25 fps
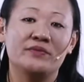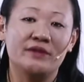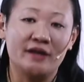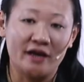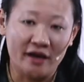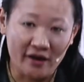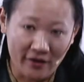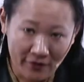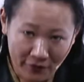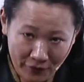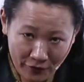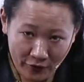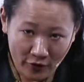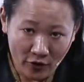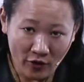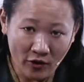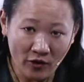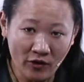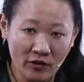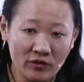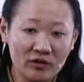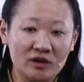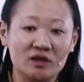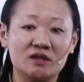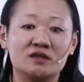
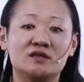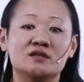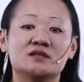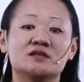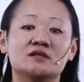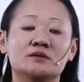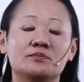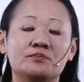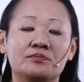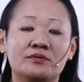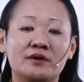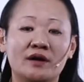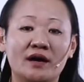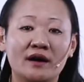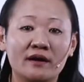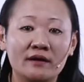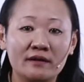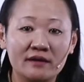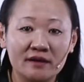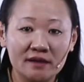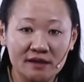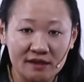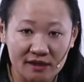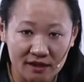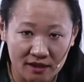Therefore, it is the
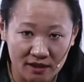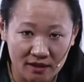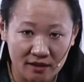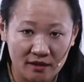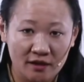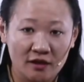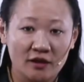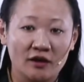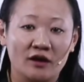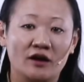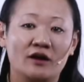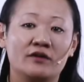priority